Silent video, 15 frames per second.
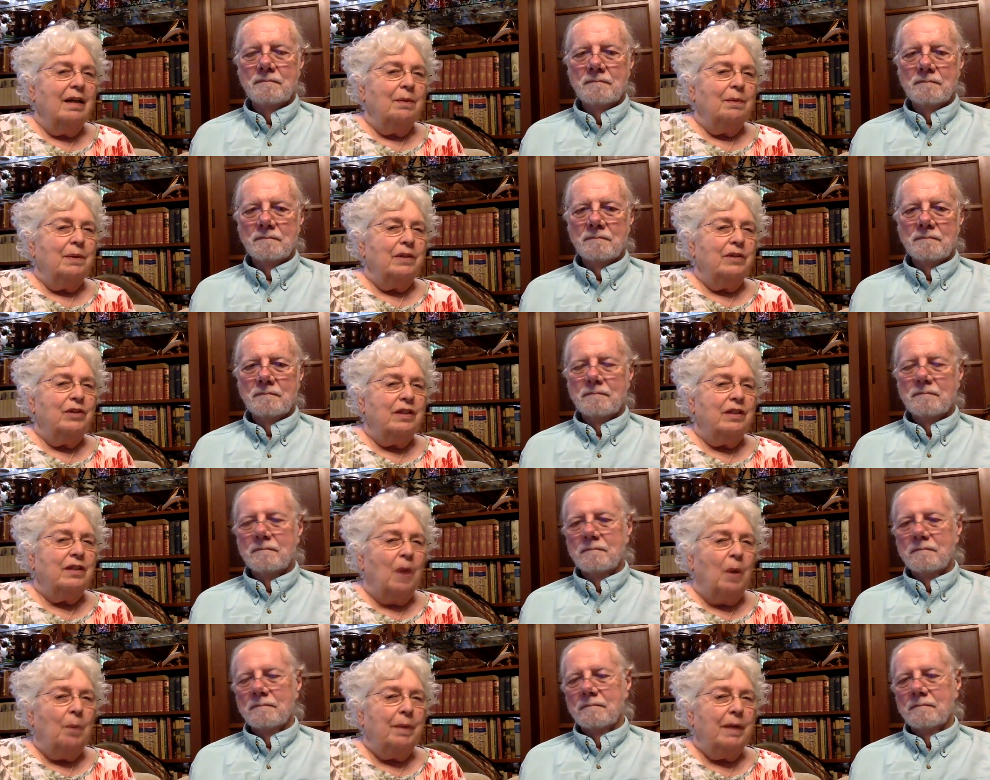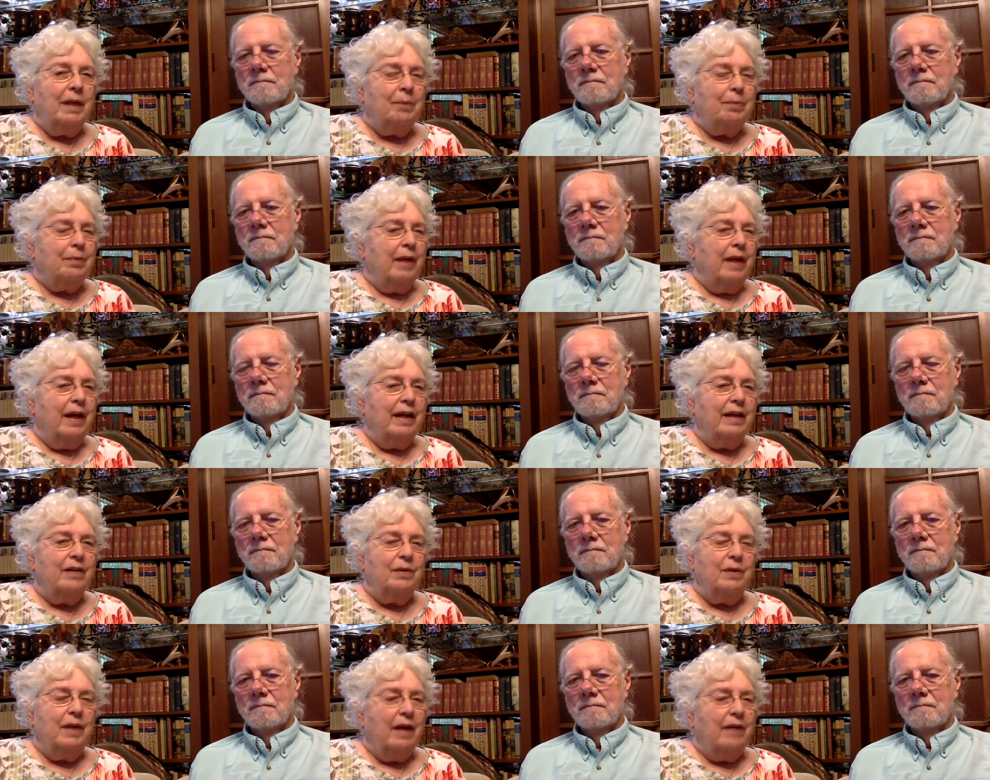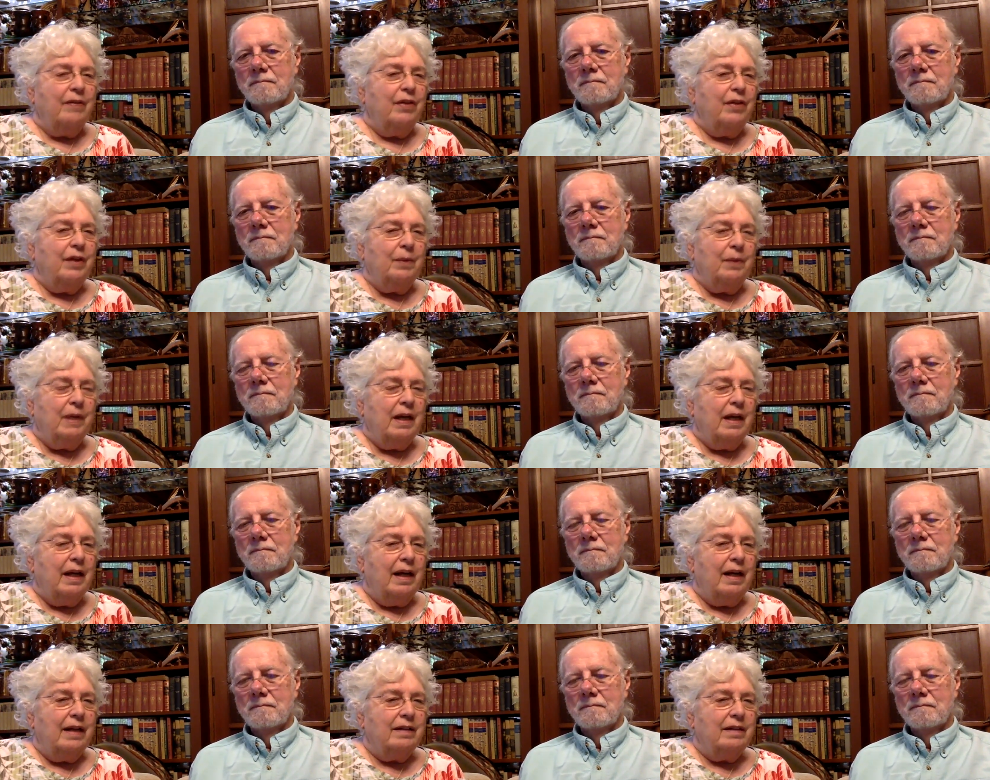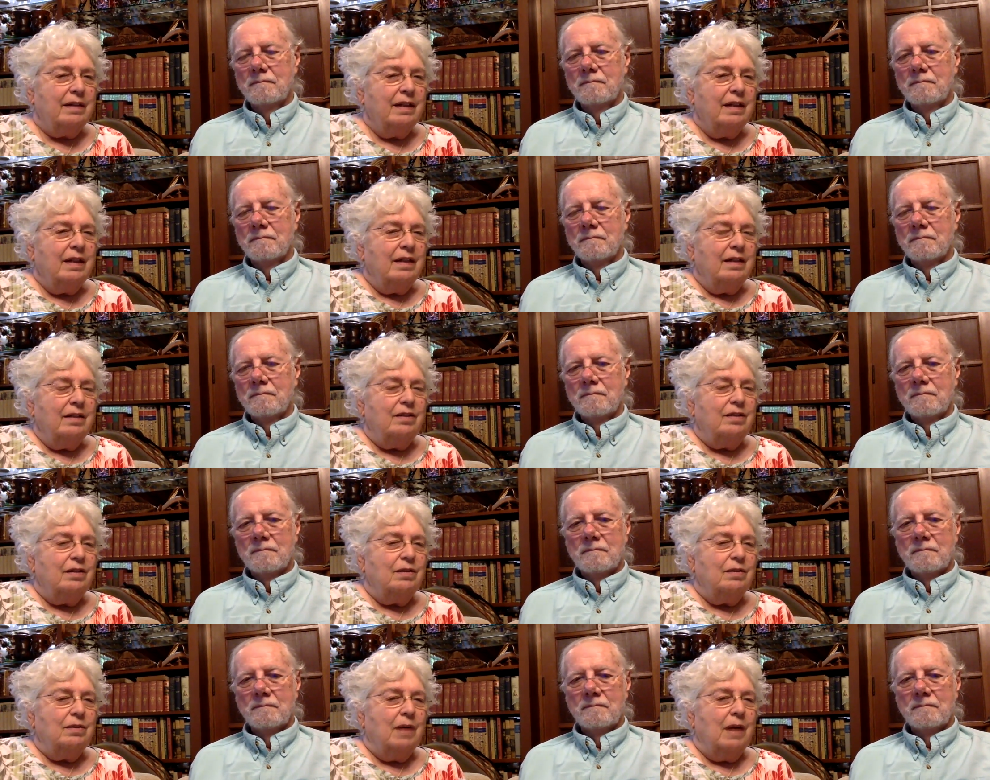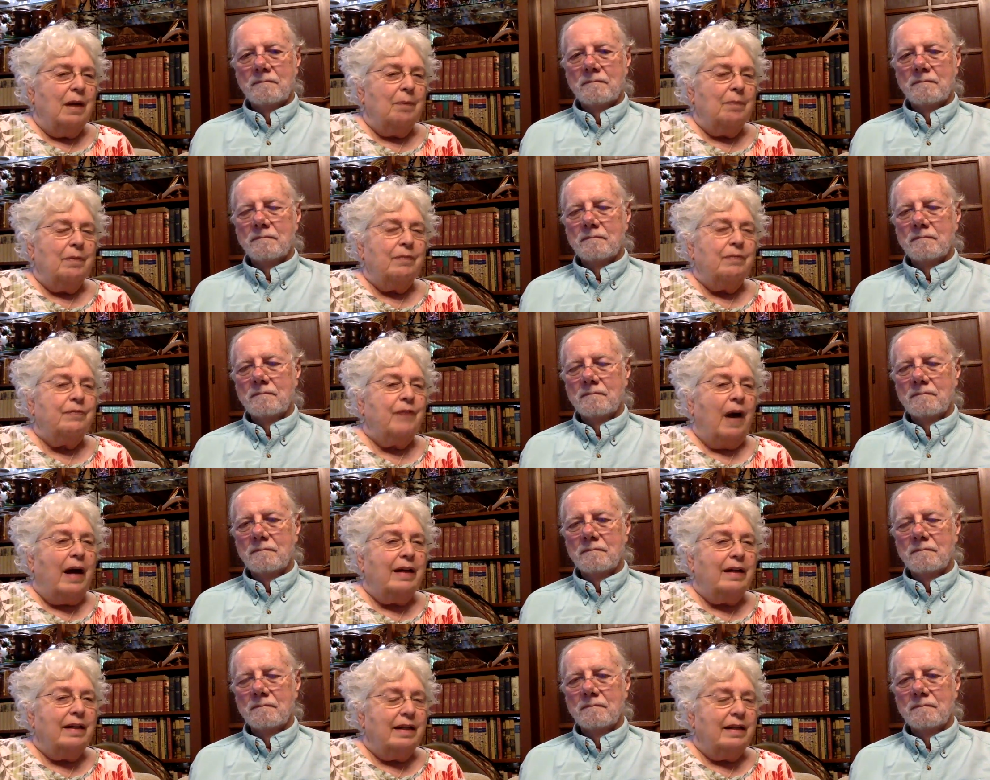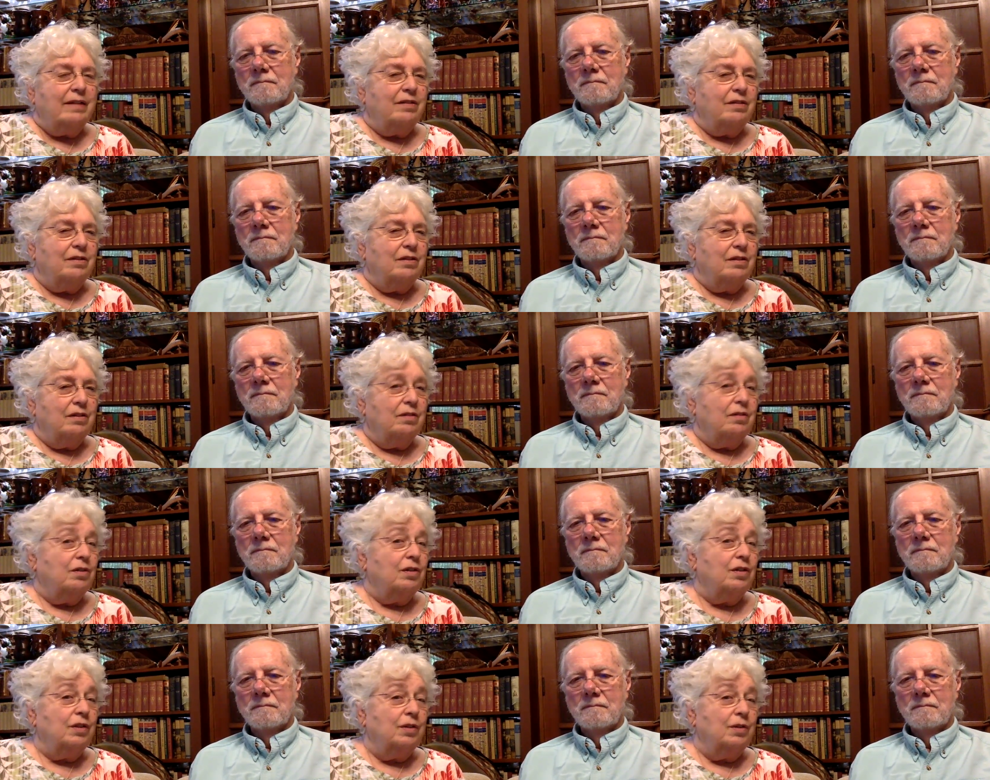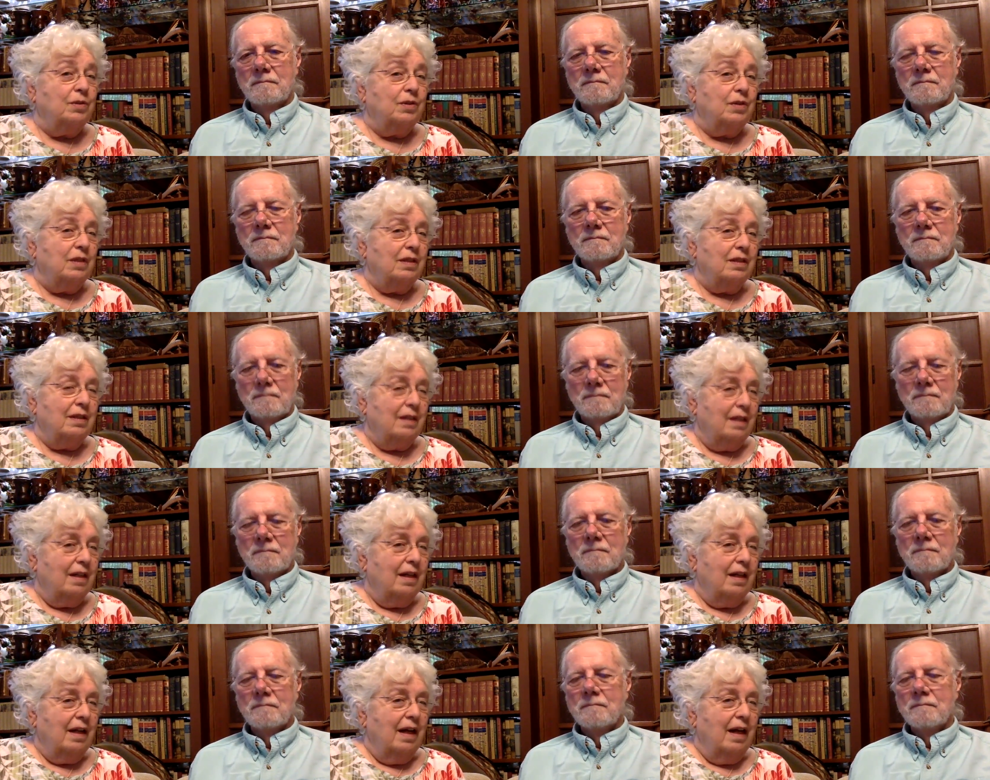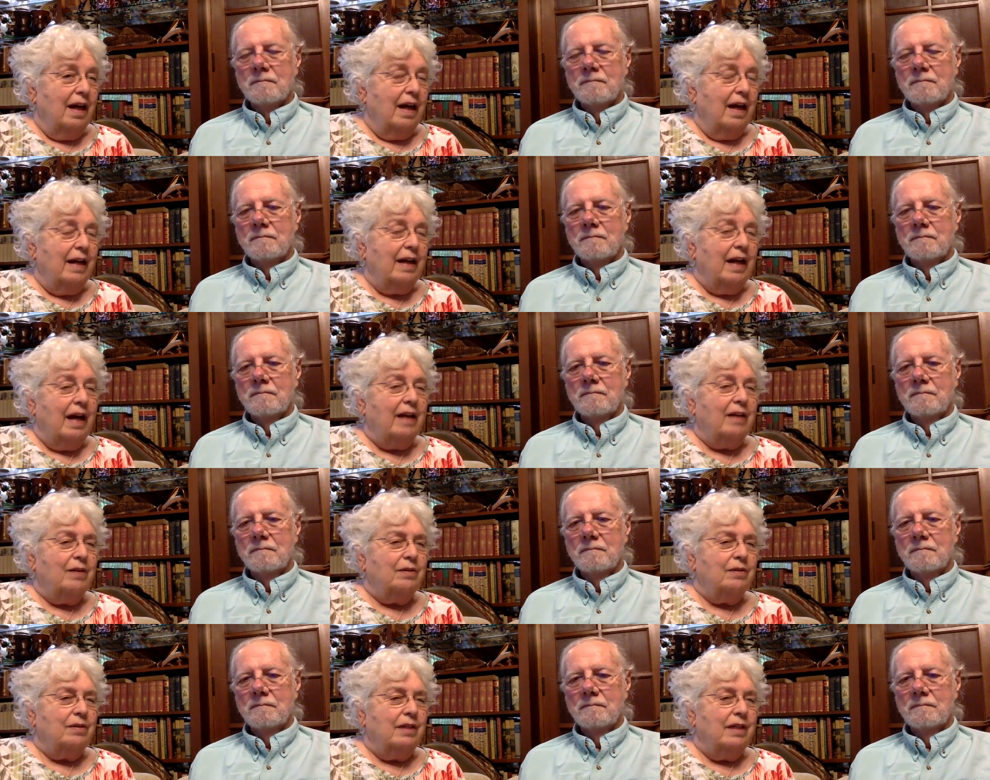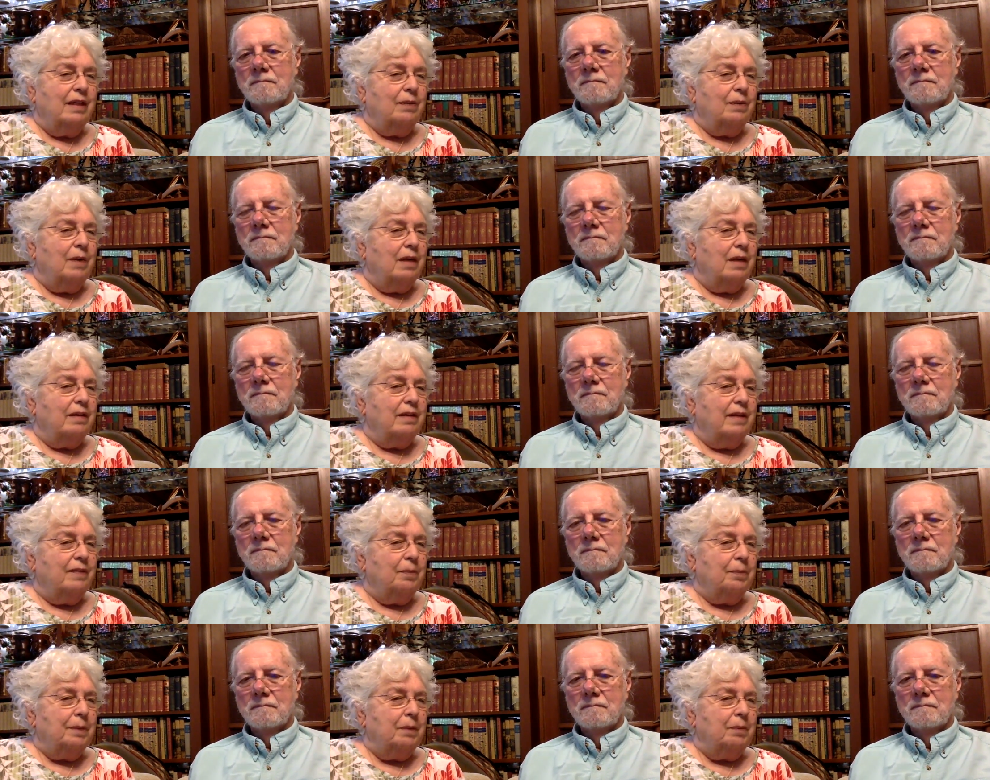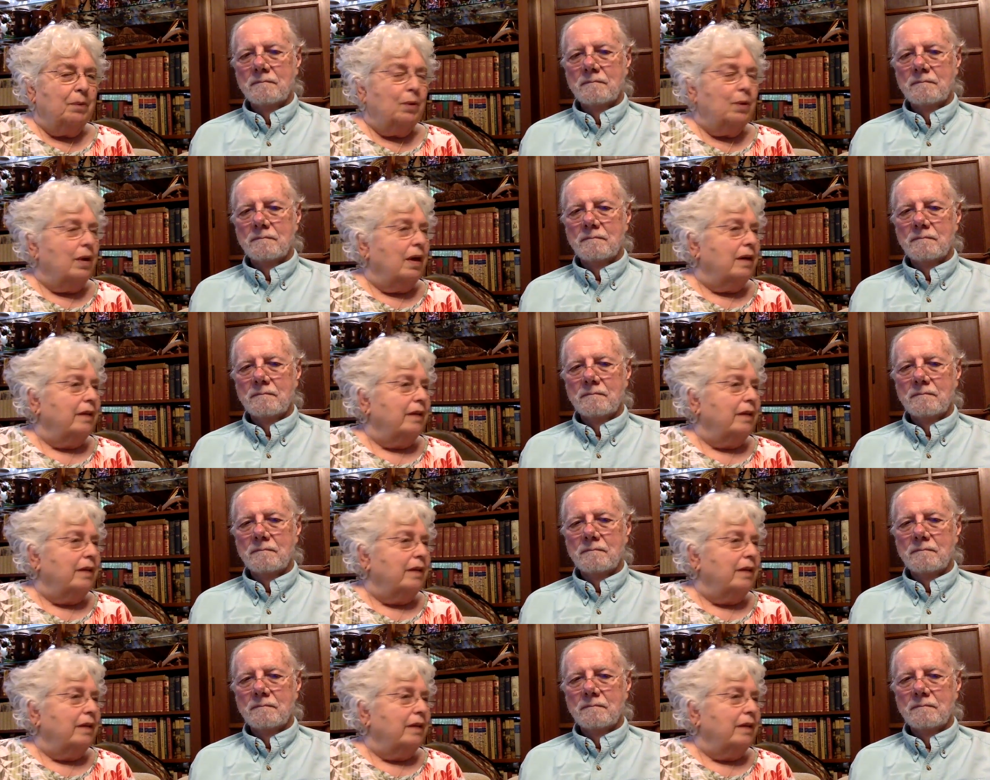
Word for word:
Speaker 1: we're just hoping and praying and doing everything we can to um, find answers soon. And I don't think Ron has ever been more